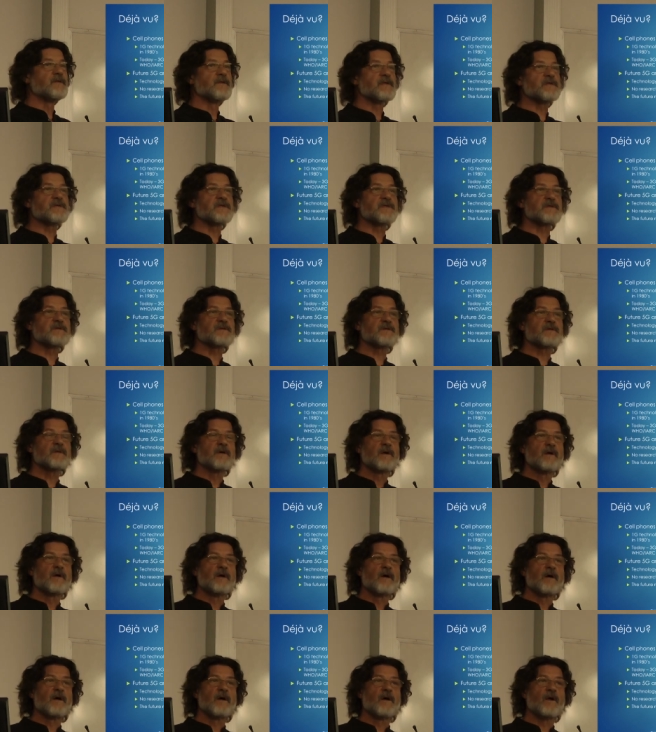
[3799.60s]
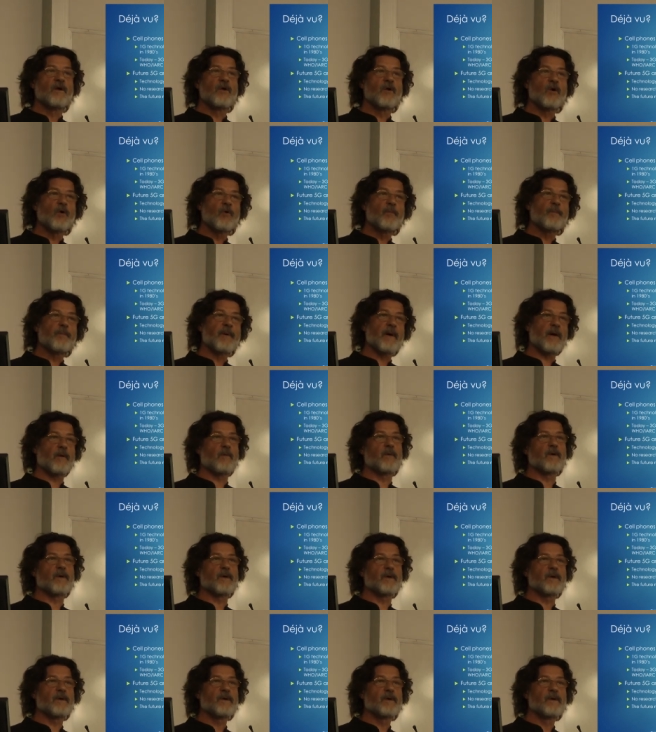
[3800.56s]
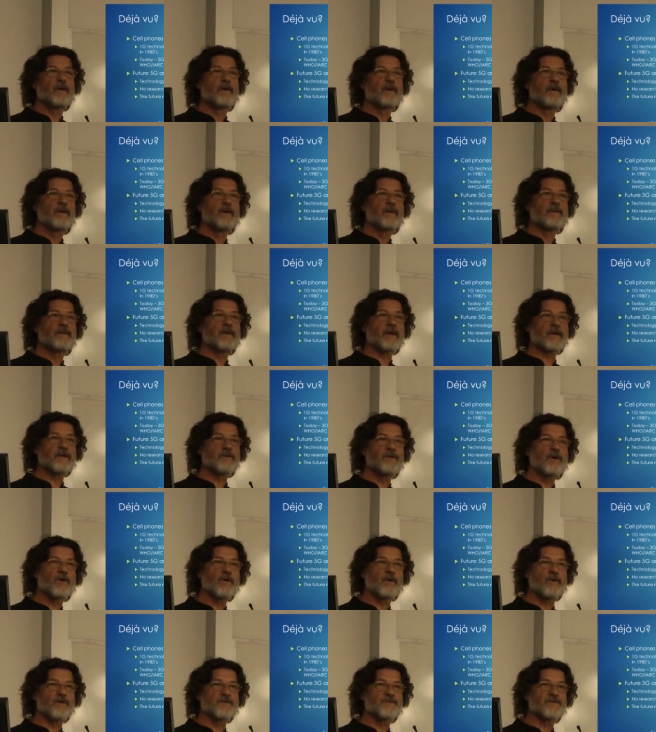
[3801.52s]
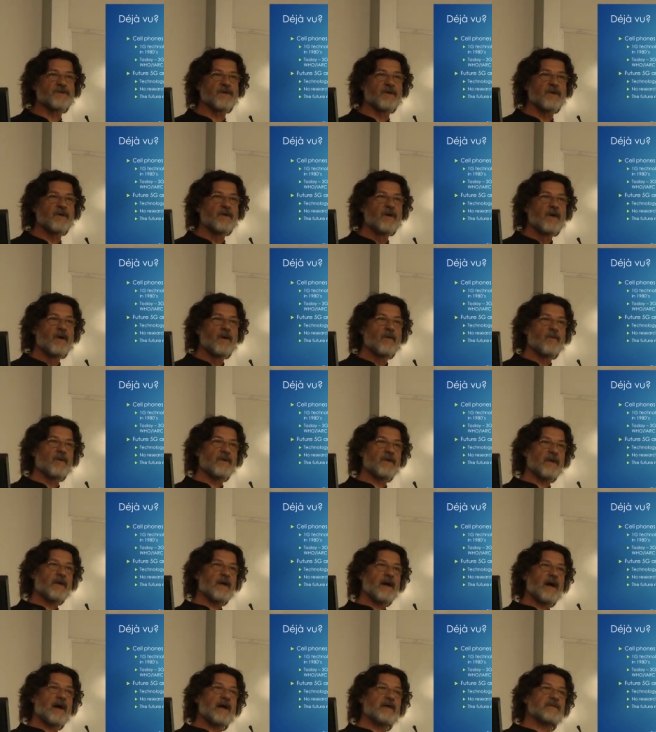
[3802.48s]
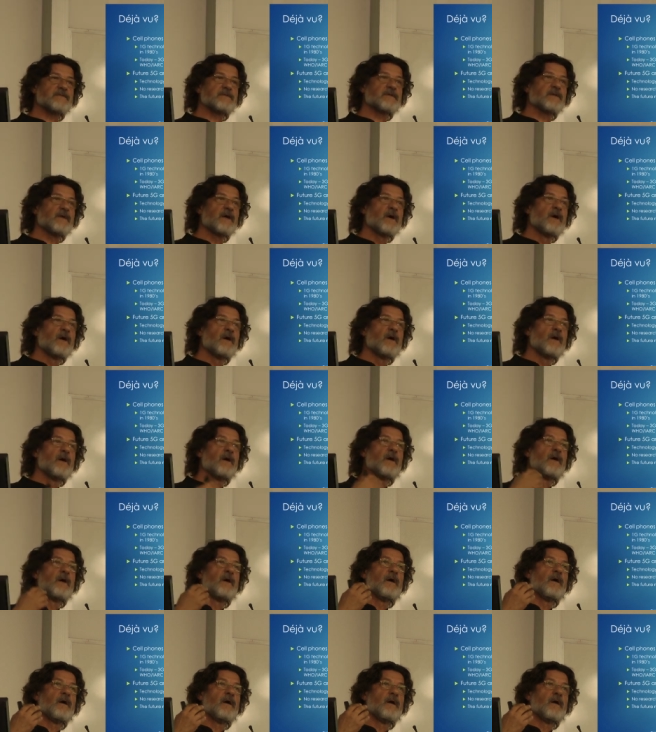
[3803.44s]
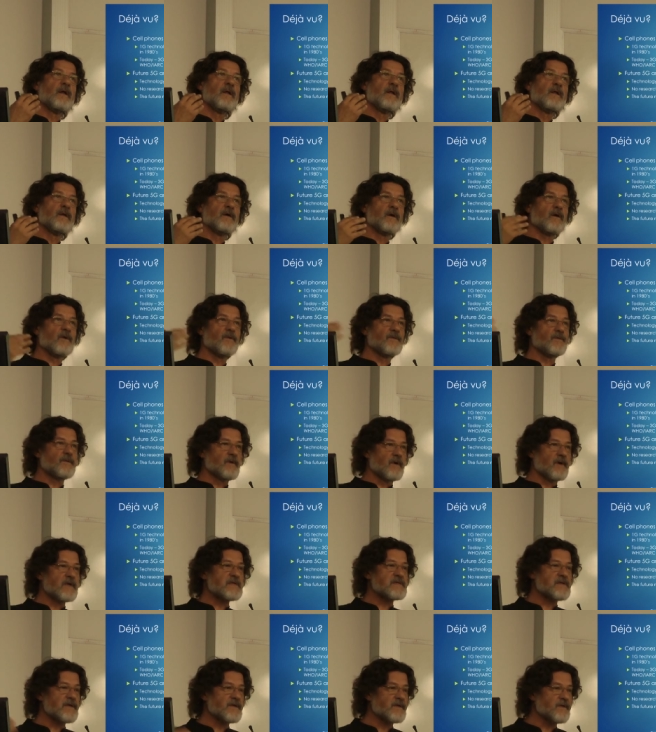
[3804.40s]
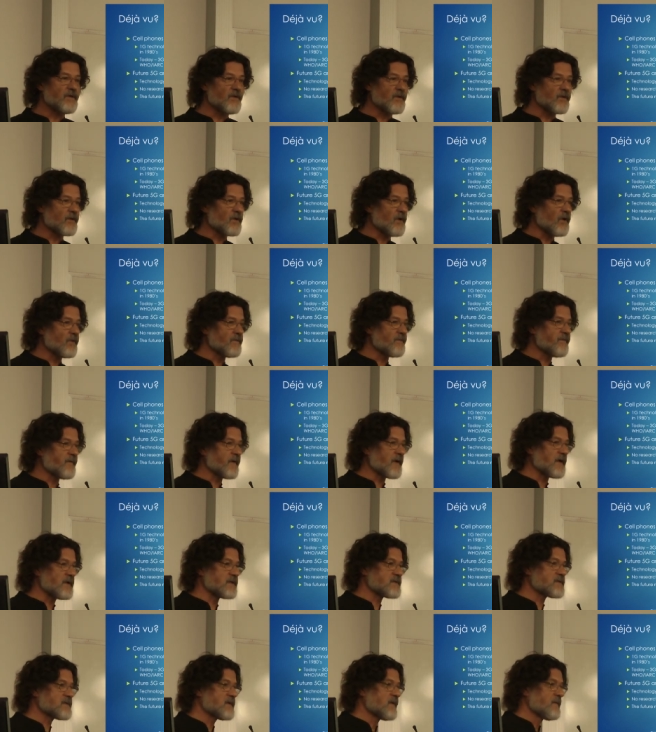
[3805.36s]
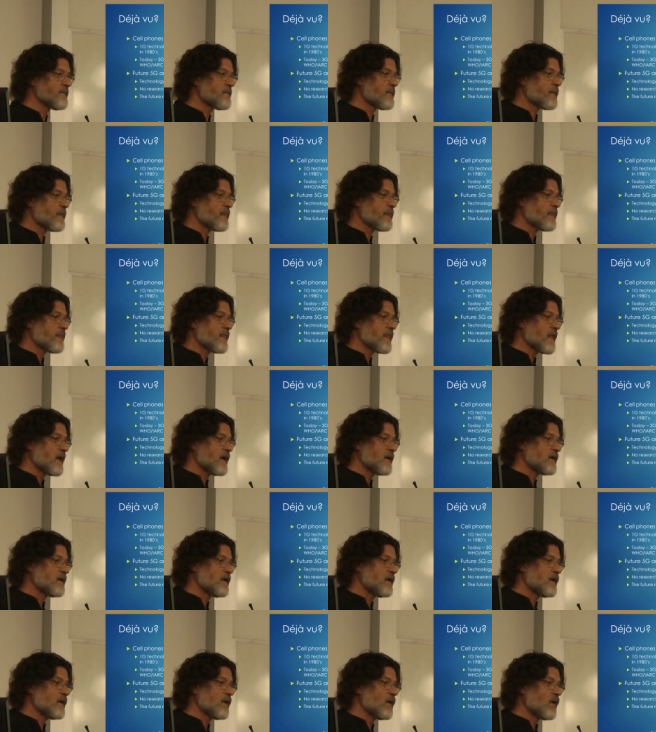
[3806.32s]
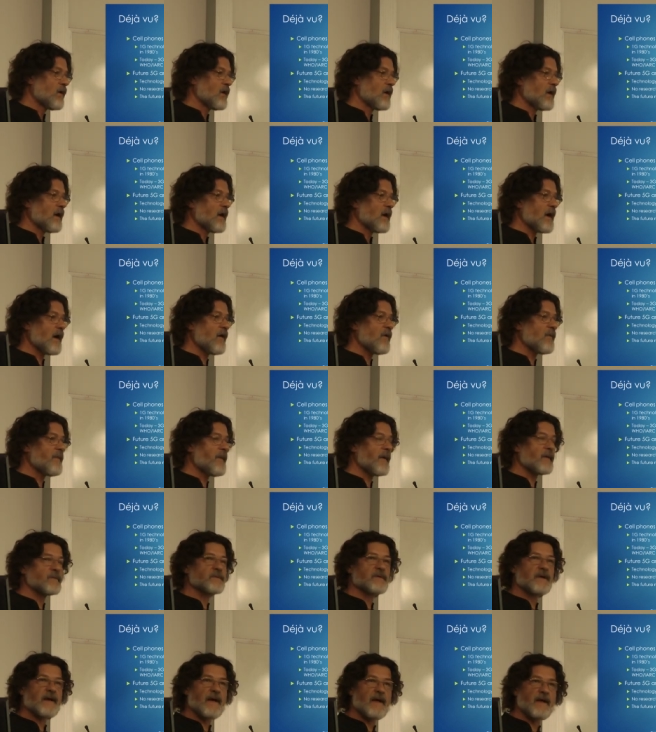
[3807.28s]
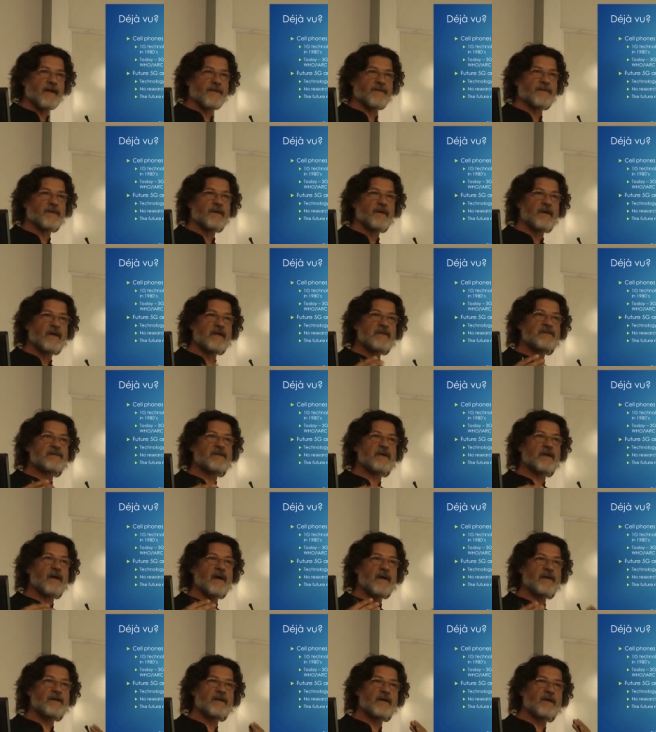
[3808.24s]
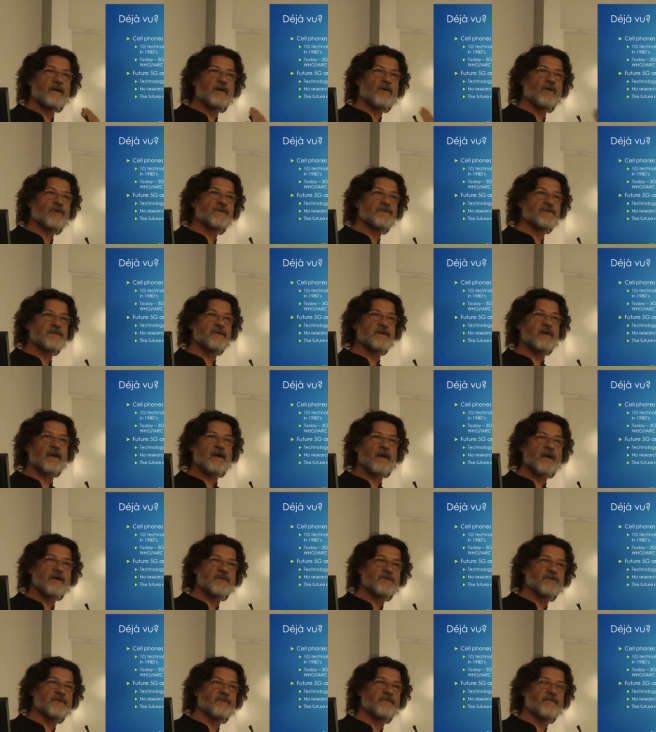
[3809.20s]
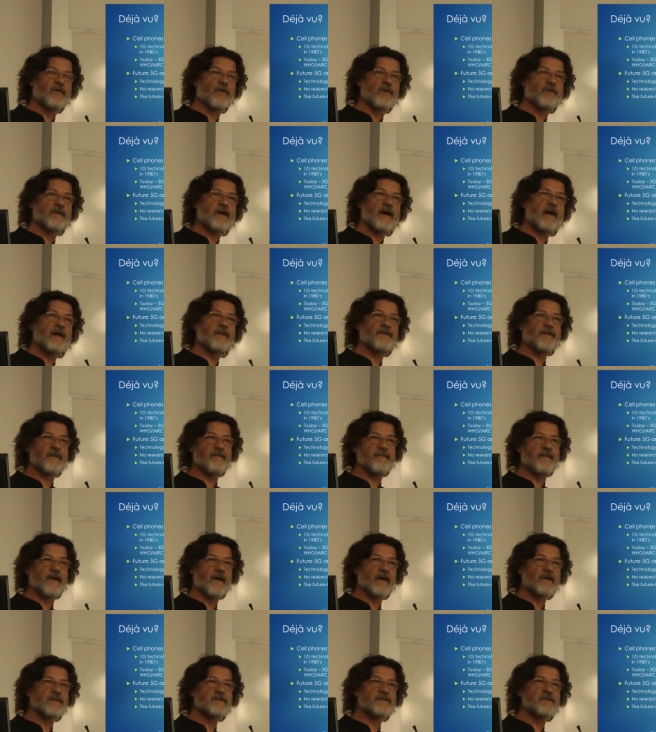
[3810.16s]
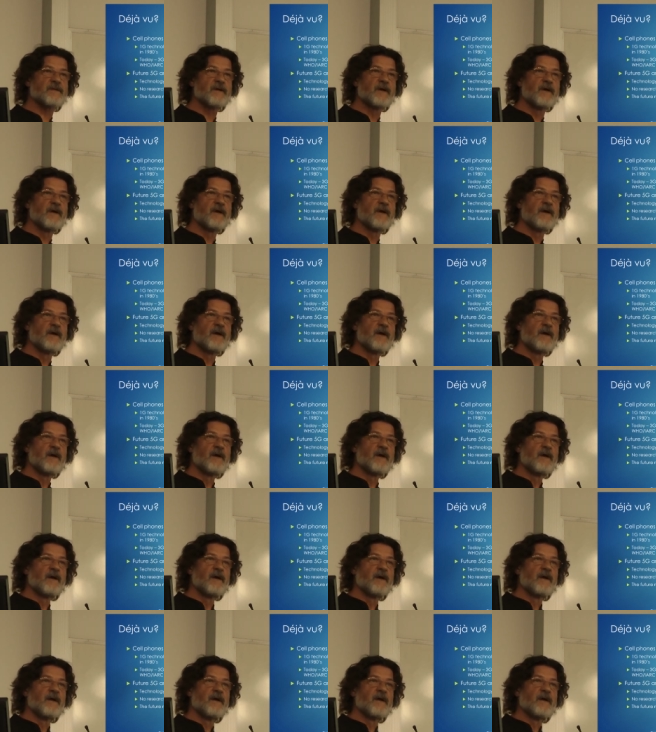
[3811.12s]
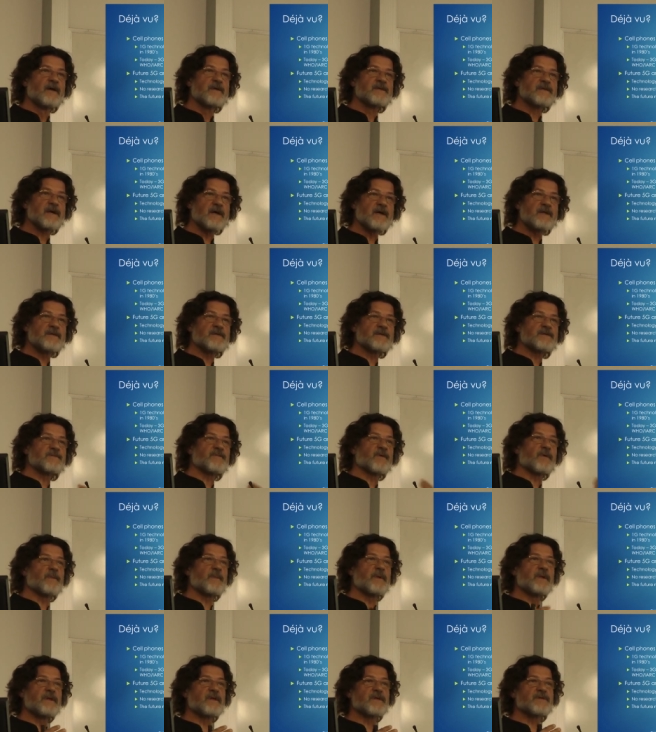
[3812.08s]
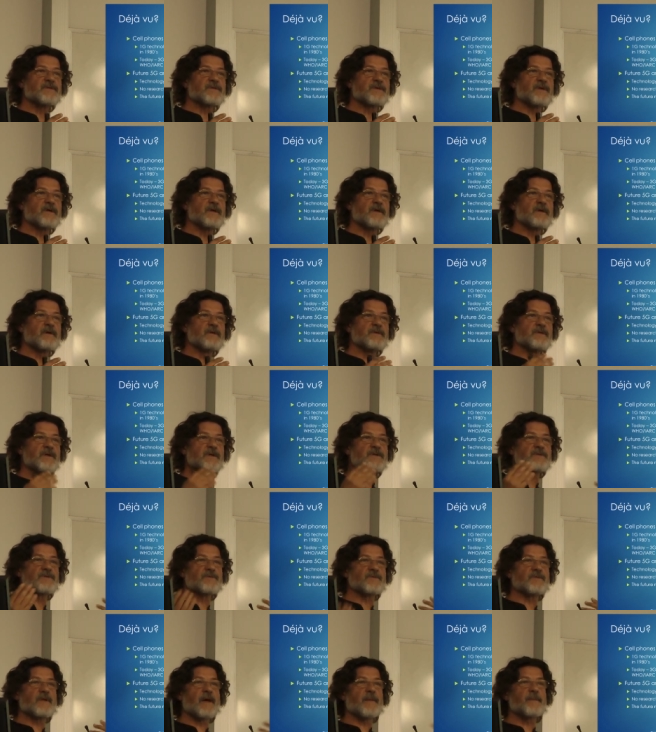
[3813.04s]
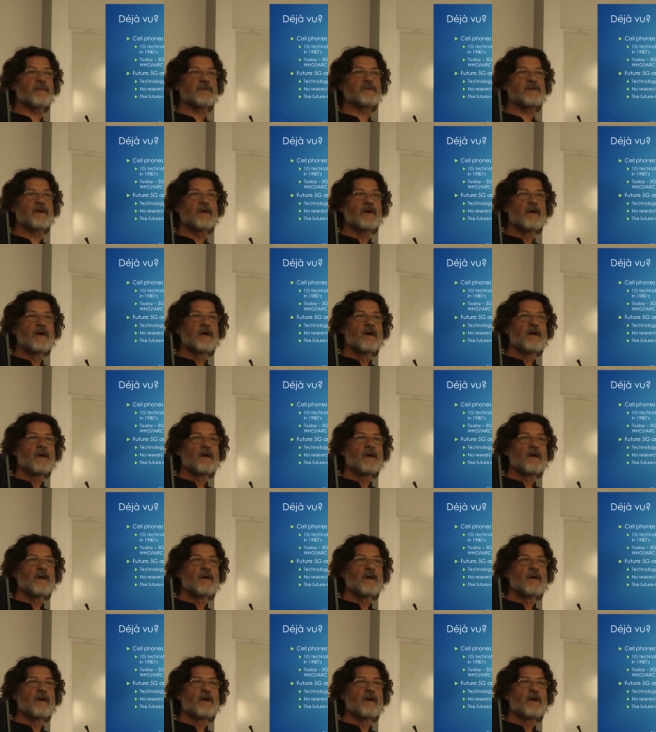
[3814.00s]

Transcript: this is low power technology. When I asked on, recently on conference, how about health? Is there any consideration for health effects? Scientists from industry just stood up and said,